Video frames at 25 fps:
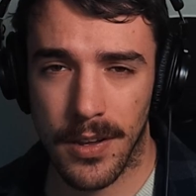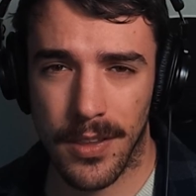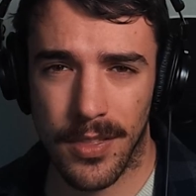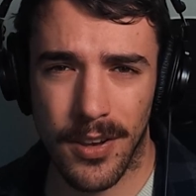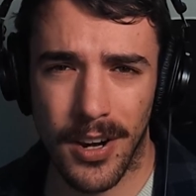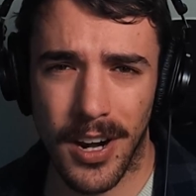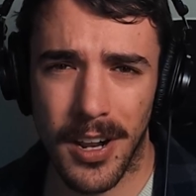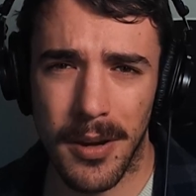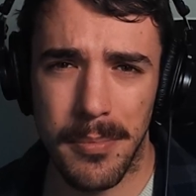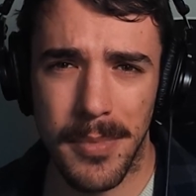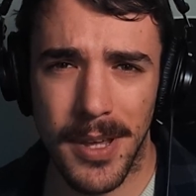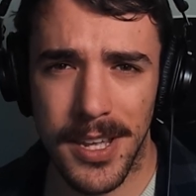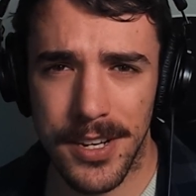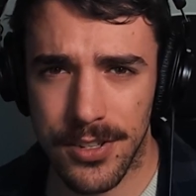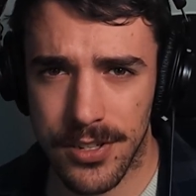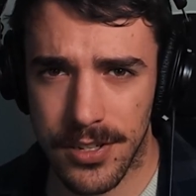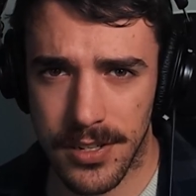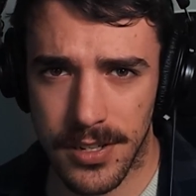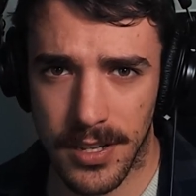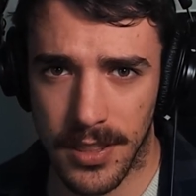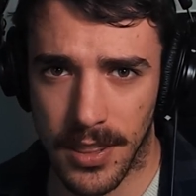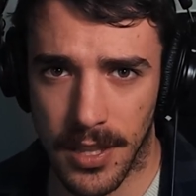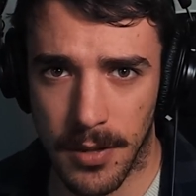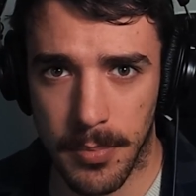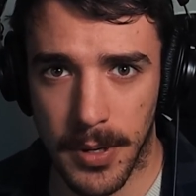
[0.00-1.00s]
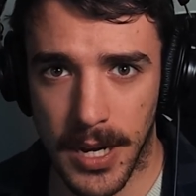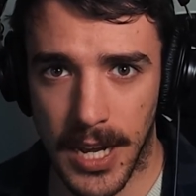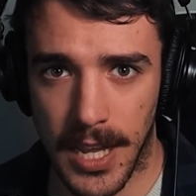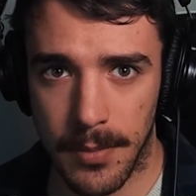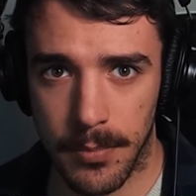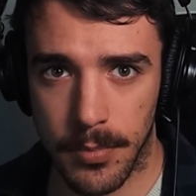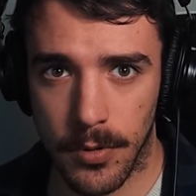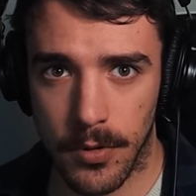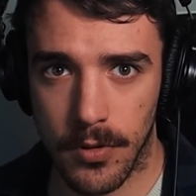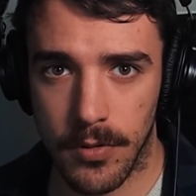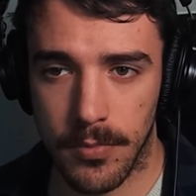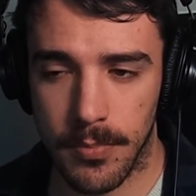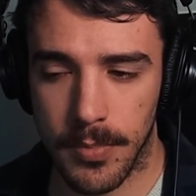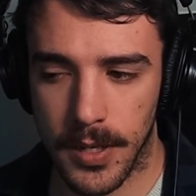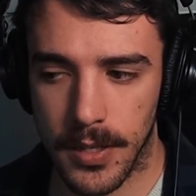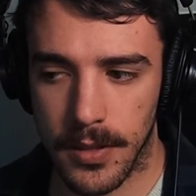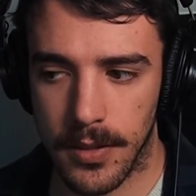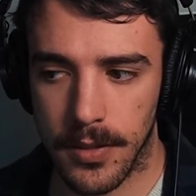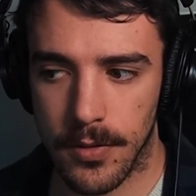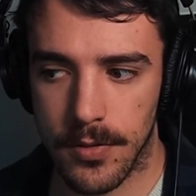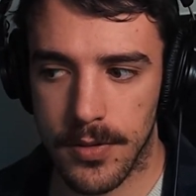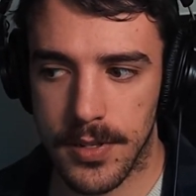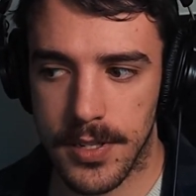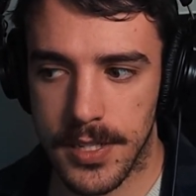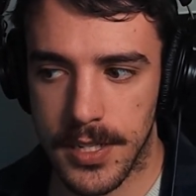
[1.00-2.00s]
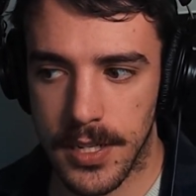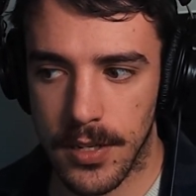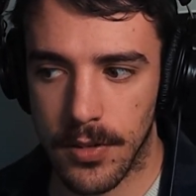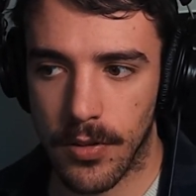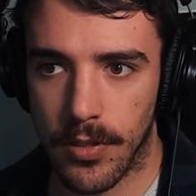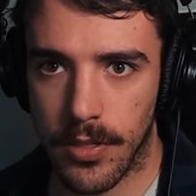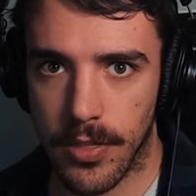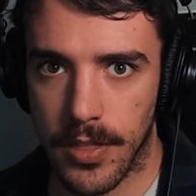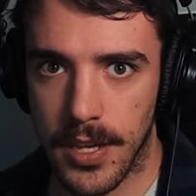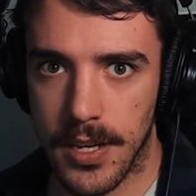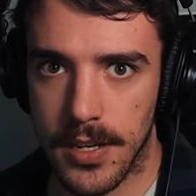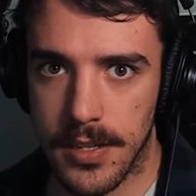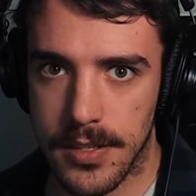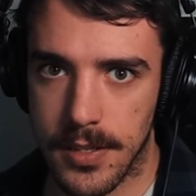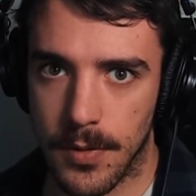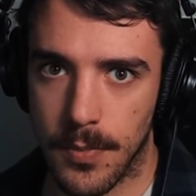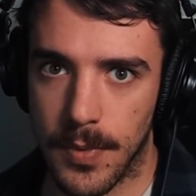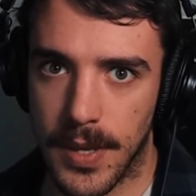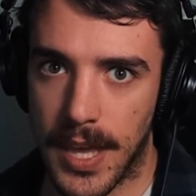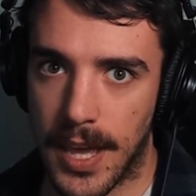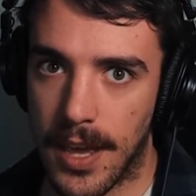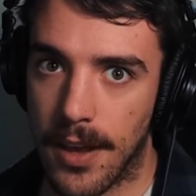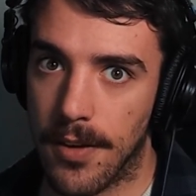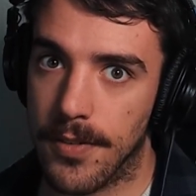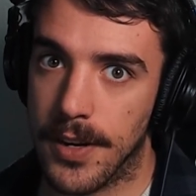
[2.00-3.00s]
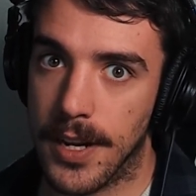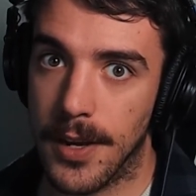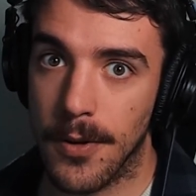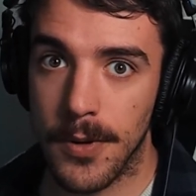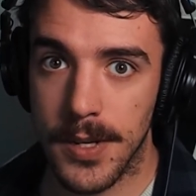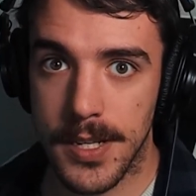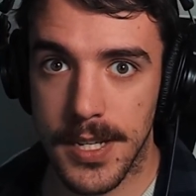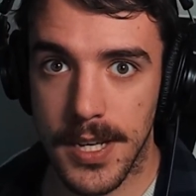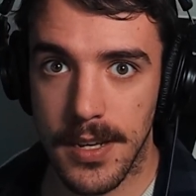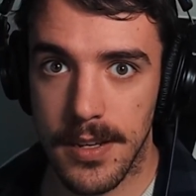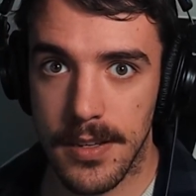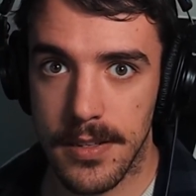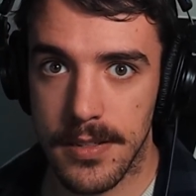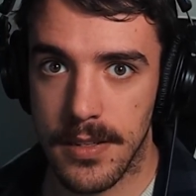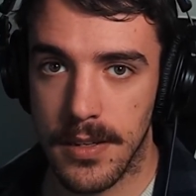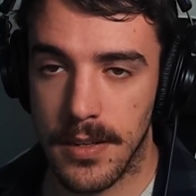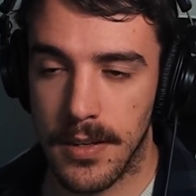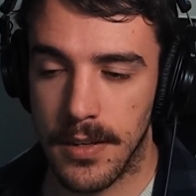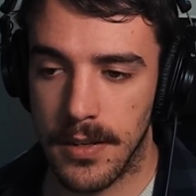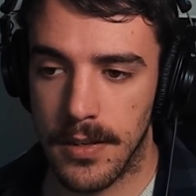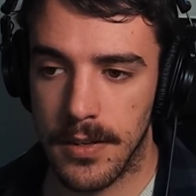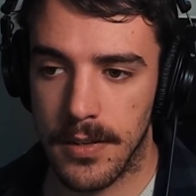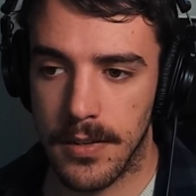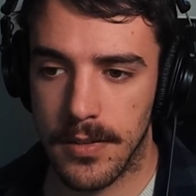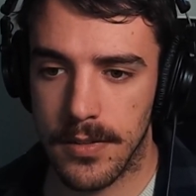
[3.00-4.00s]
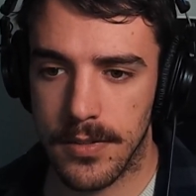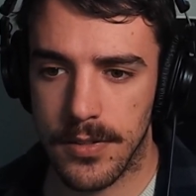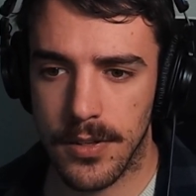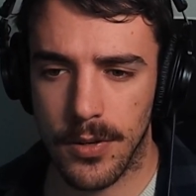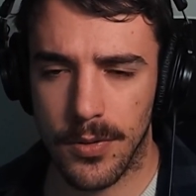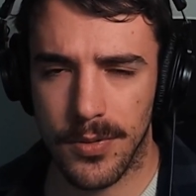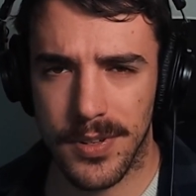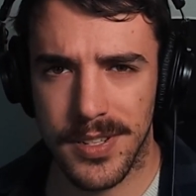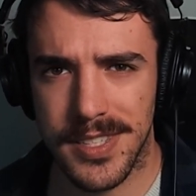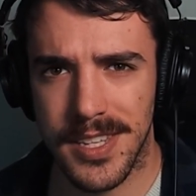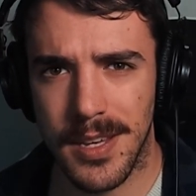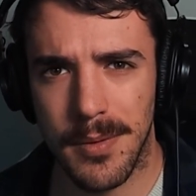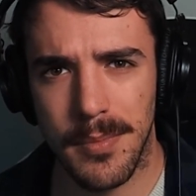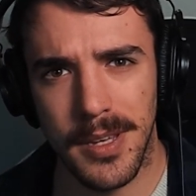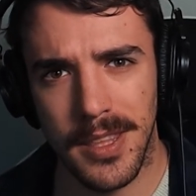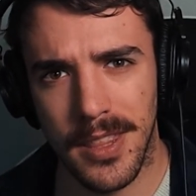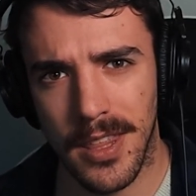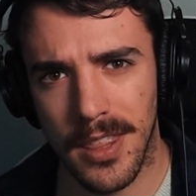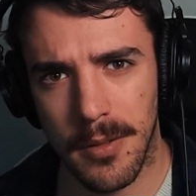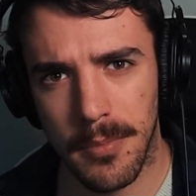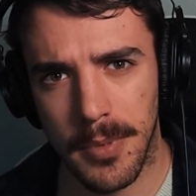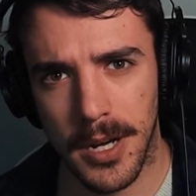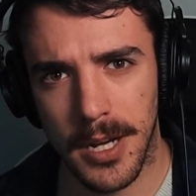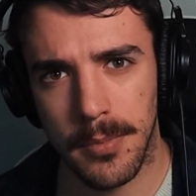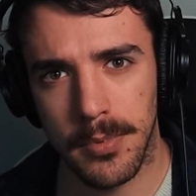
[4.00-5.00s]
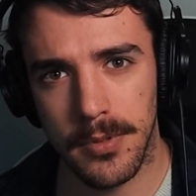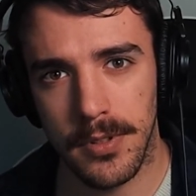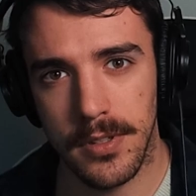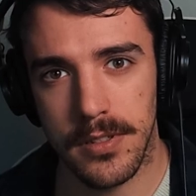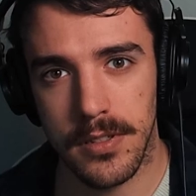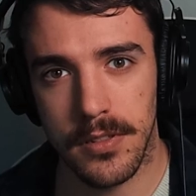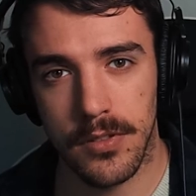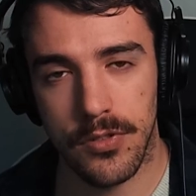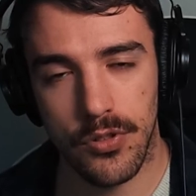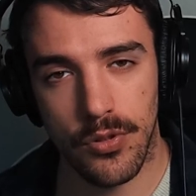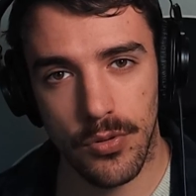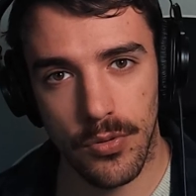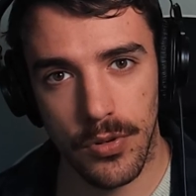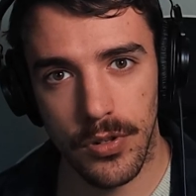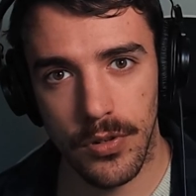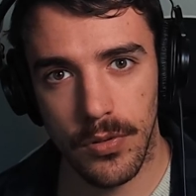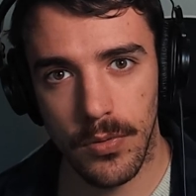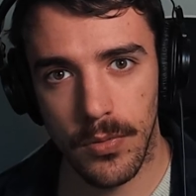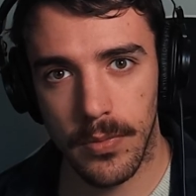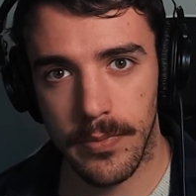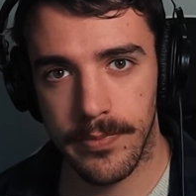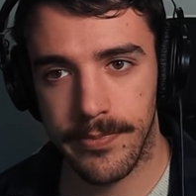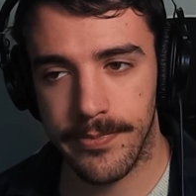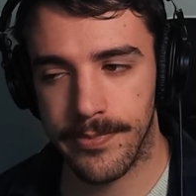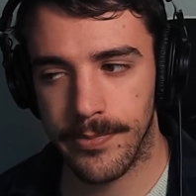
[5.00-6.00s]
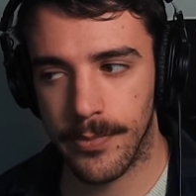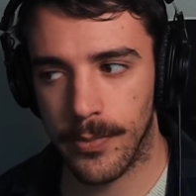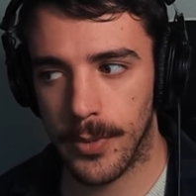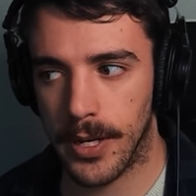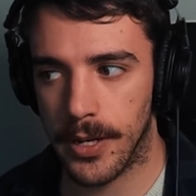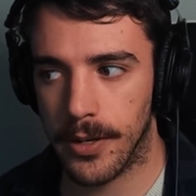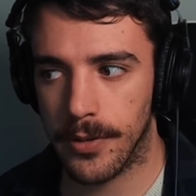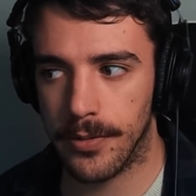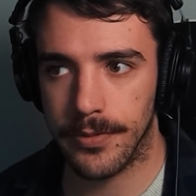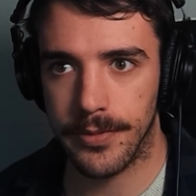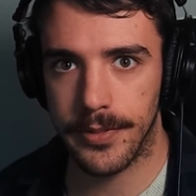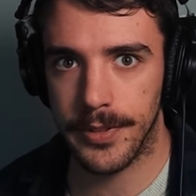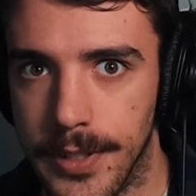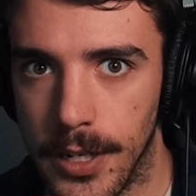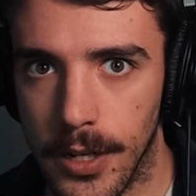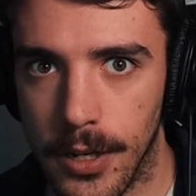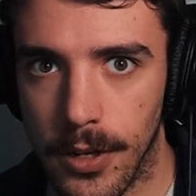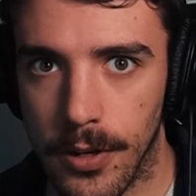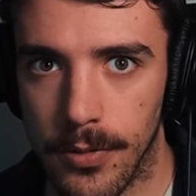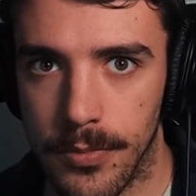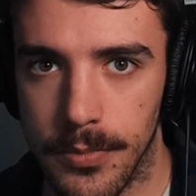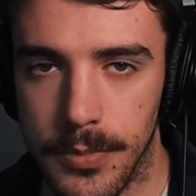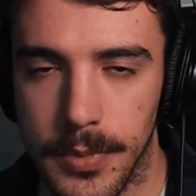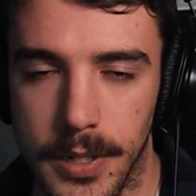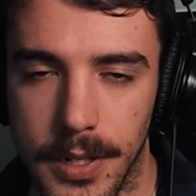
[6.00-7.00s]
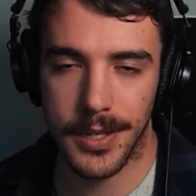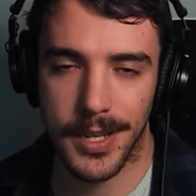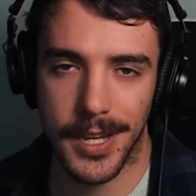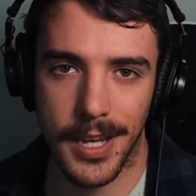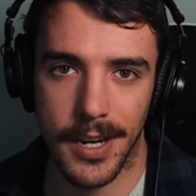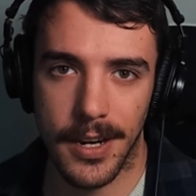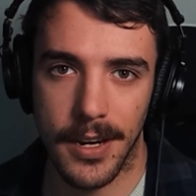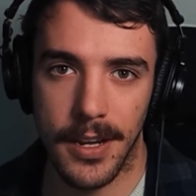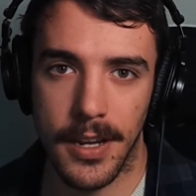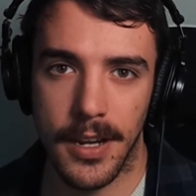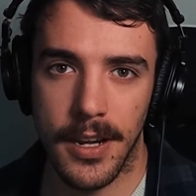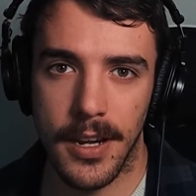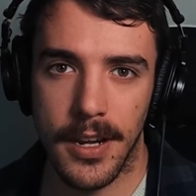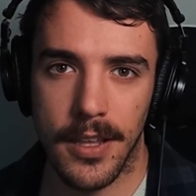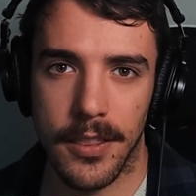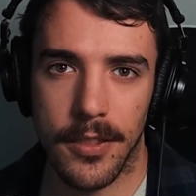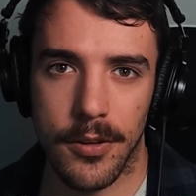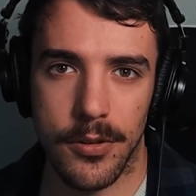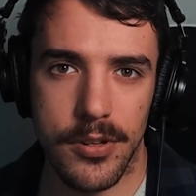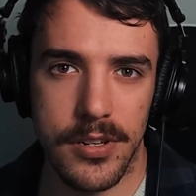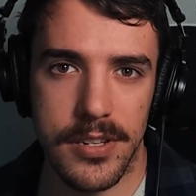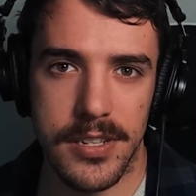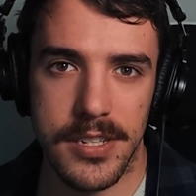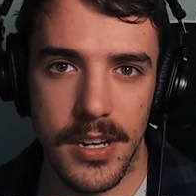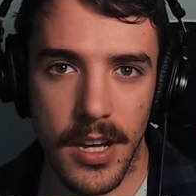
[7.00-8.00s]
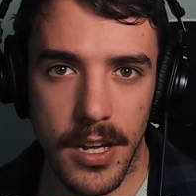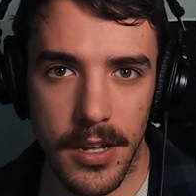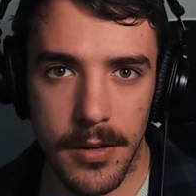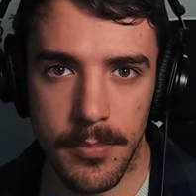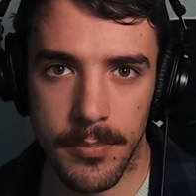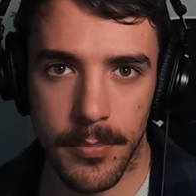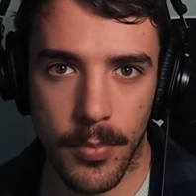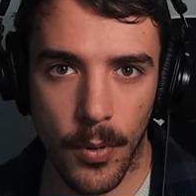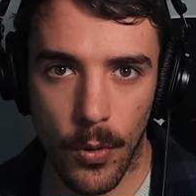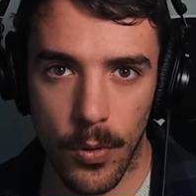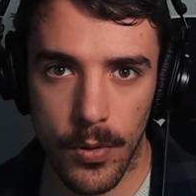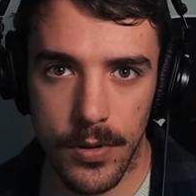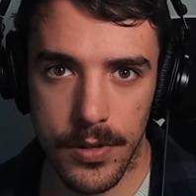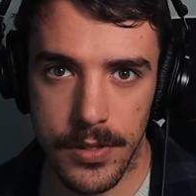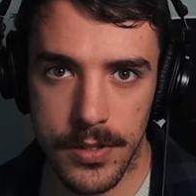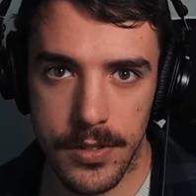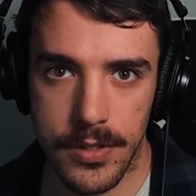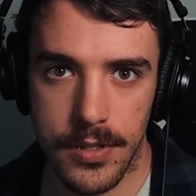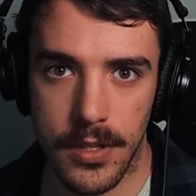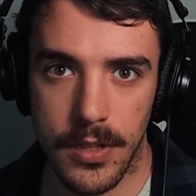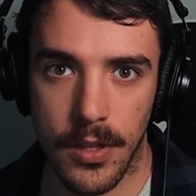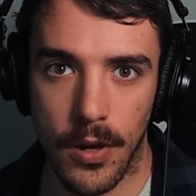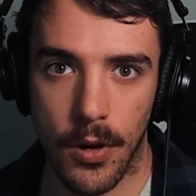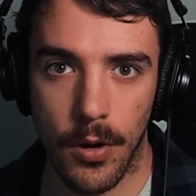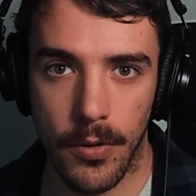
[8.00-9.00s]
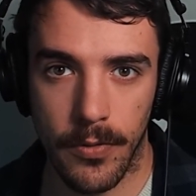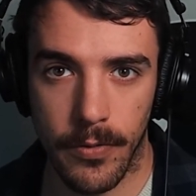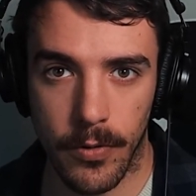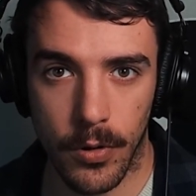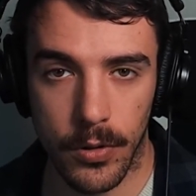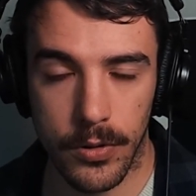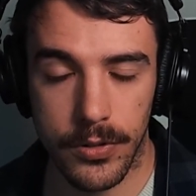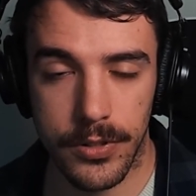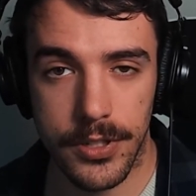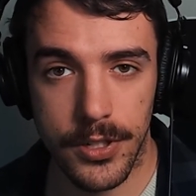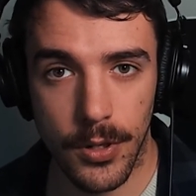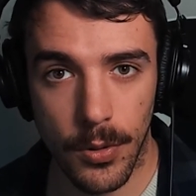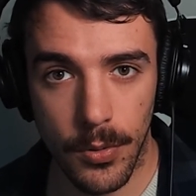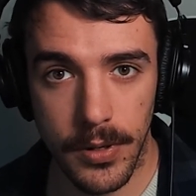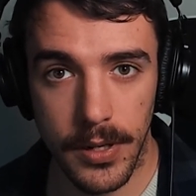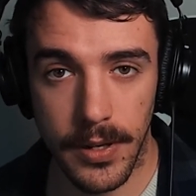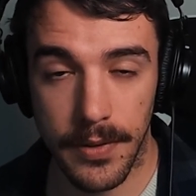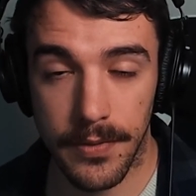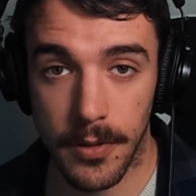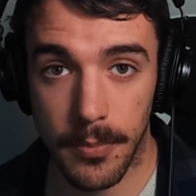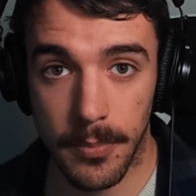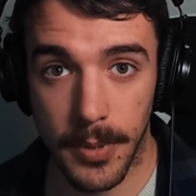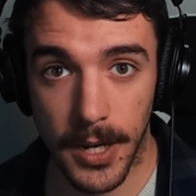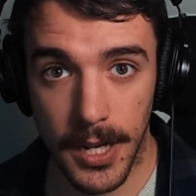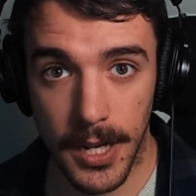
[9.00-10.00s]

They're not mentioned in the Bible, but they're still things that we have nowadays. So, does that mean that the Bible isn't true? Well, no. Again, they're just not important to the overall story of the